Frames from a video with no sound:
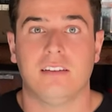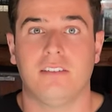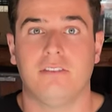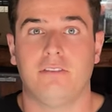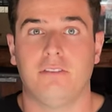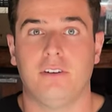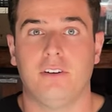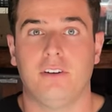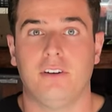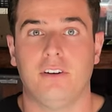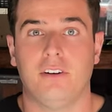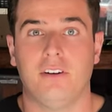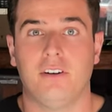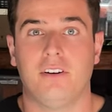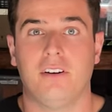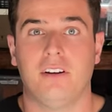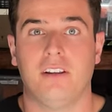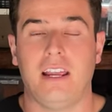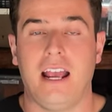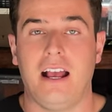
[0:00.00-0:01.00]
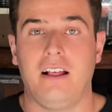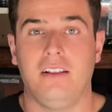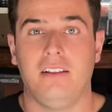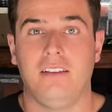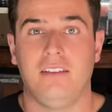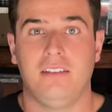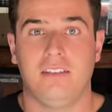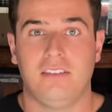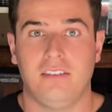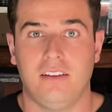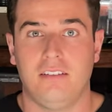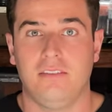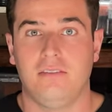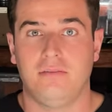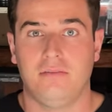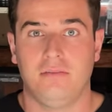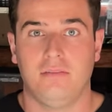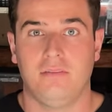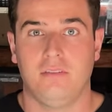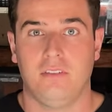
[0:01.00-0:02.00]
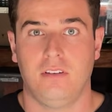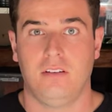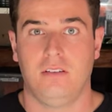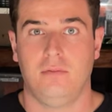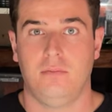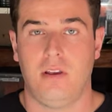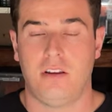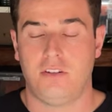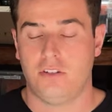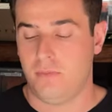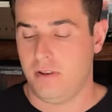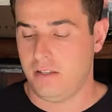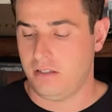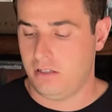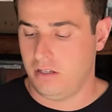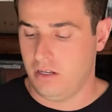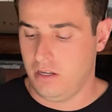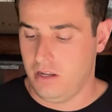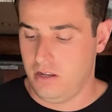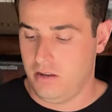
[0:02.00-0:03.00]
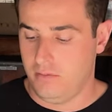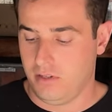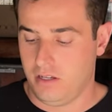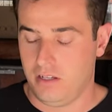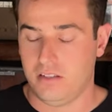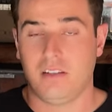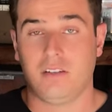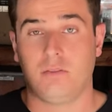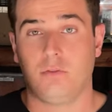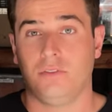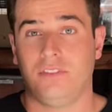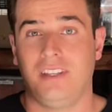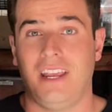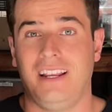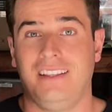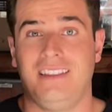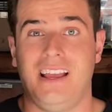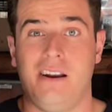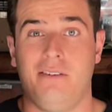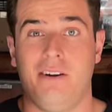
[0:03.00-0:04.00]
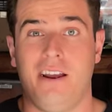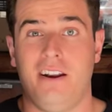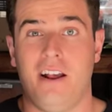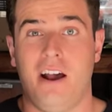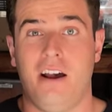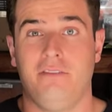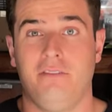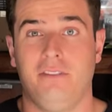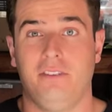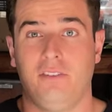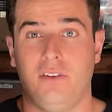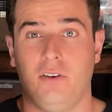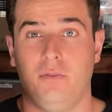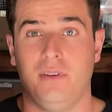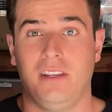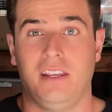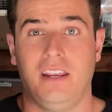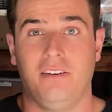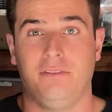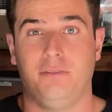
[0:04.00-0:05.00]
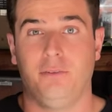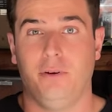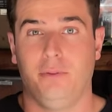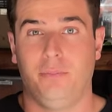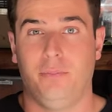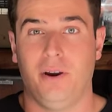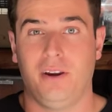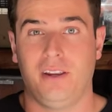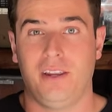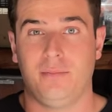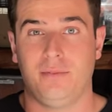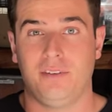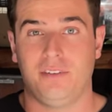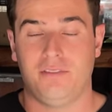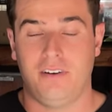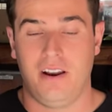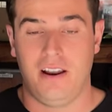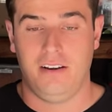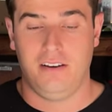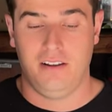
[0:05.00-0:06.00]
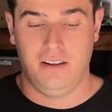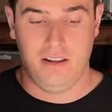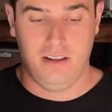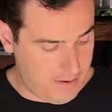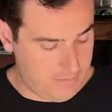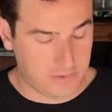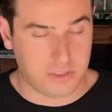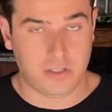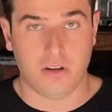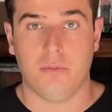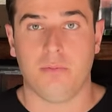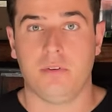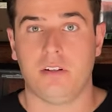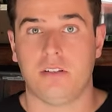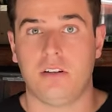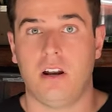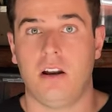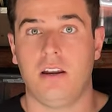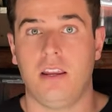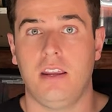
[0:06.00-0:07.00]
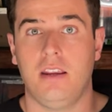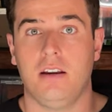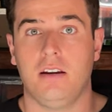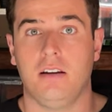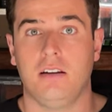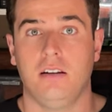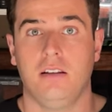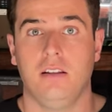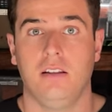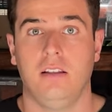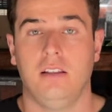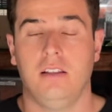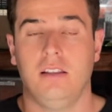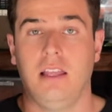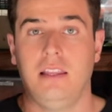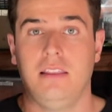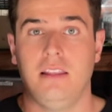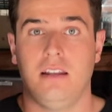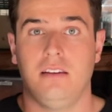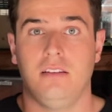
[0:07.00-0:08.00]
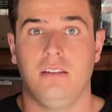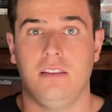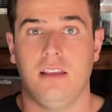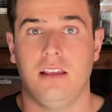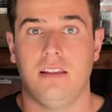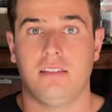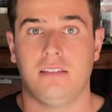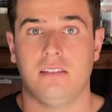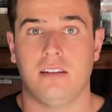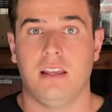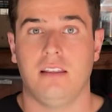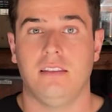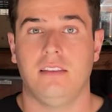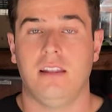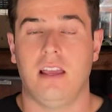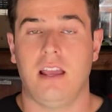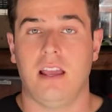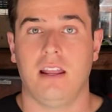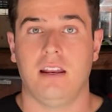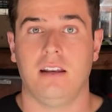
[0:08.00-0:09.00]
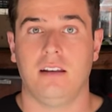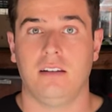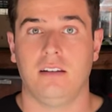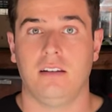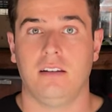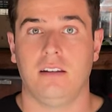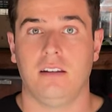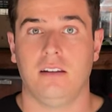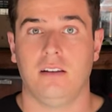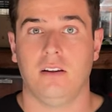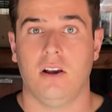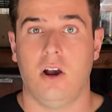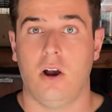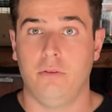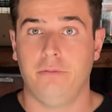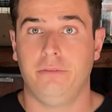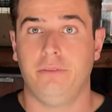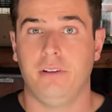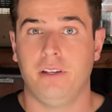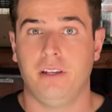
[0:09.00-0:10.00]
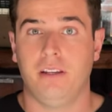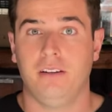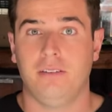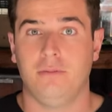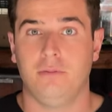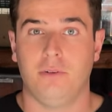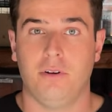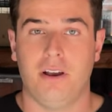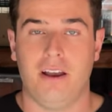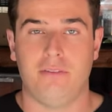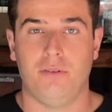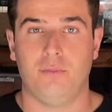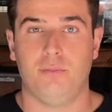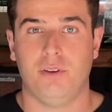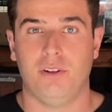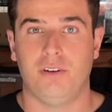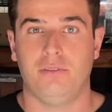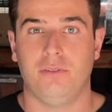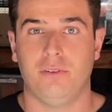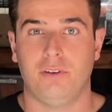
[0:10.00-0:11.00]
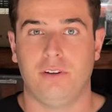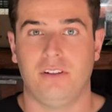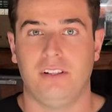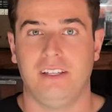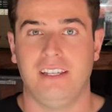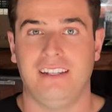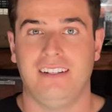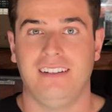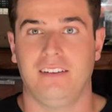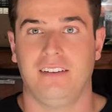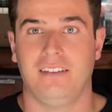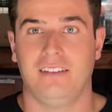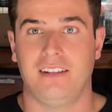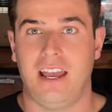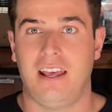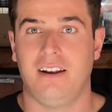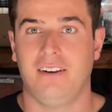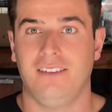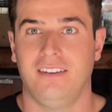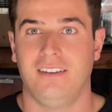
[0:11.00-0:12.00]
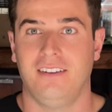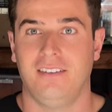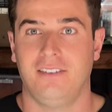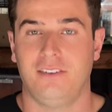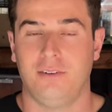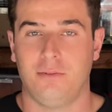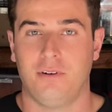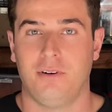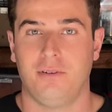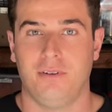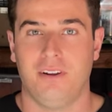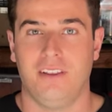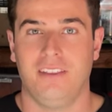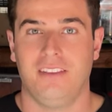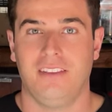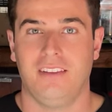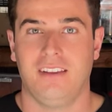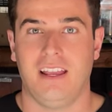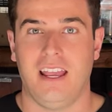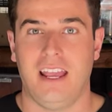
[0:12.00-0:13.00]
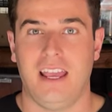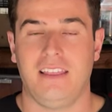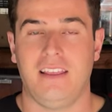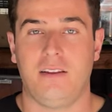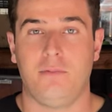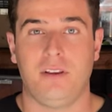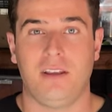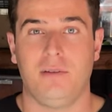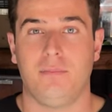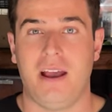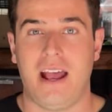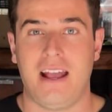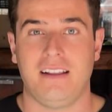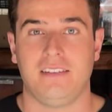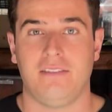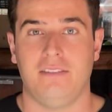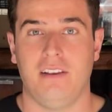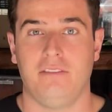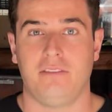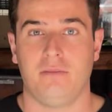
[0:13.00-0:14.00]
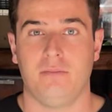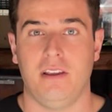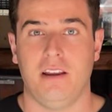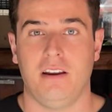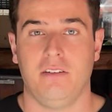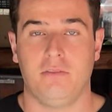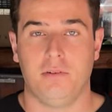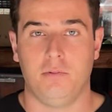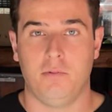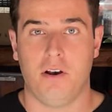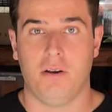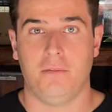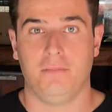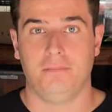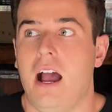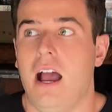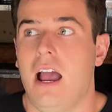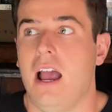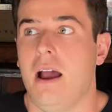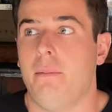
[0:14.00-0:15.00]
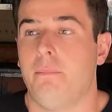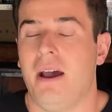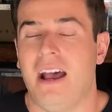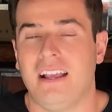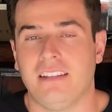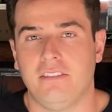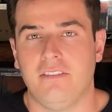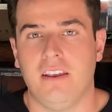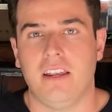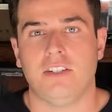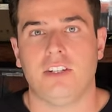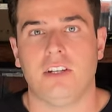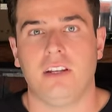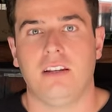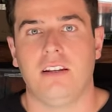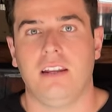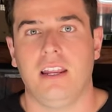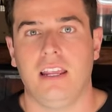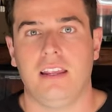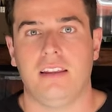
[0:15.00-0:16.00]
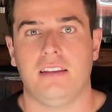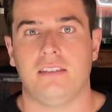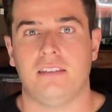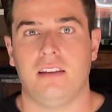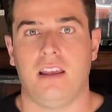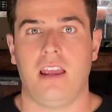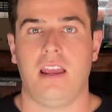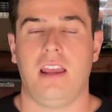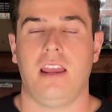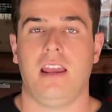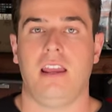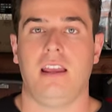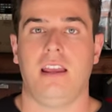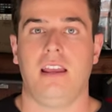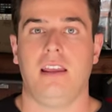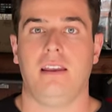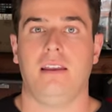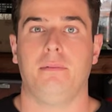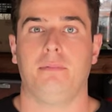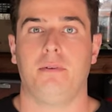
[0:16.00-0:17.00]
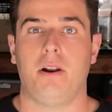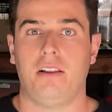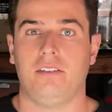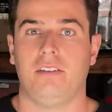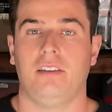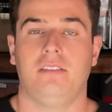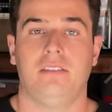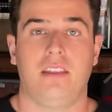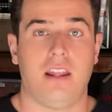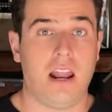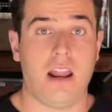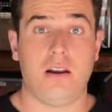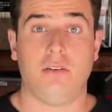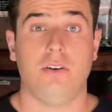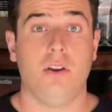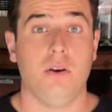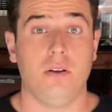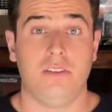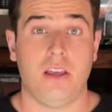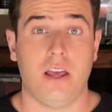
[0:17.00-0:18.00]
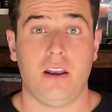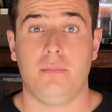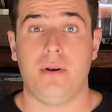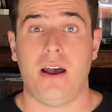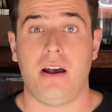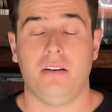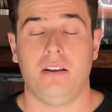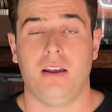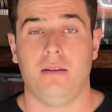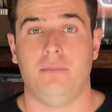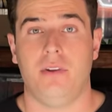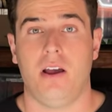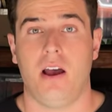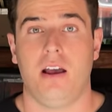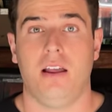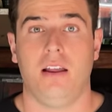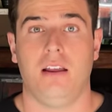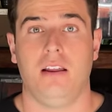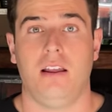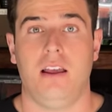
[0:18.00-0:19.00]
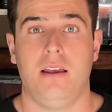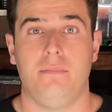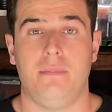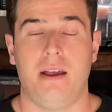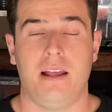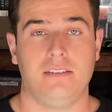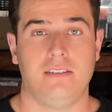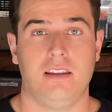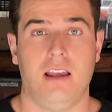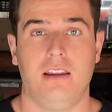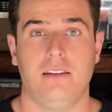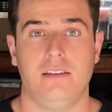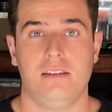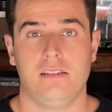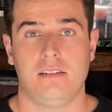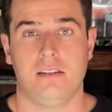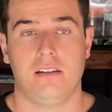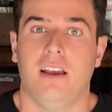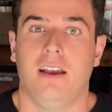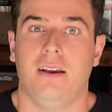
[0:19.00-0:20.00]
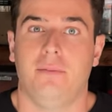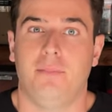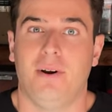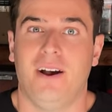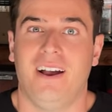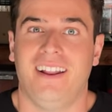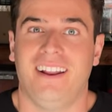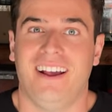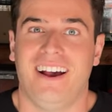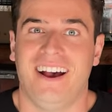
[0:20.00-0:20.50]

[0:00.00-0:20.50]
for gallons and measurements, because this will take that right off. So be careful with Bar Keeper's Friend. So I'm gonna start here and then do this, and then hopefully we'll have a beautiful clean kettle to work with. And then we can passivate from there if we want. Passivation is a process that I don't know a ton about. I'm not a mad scientist, but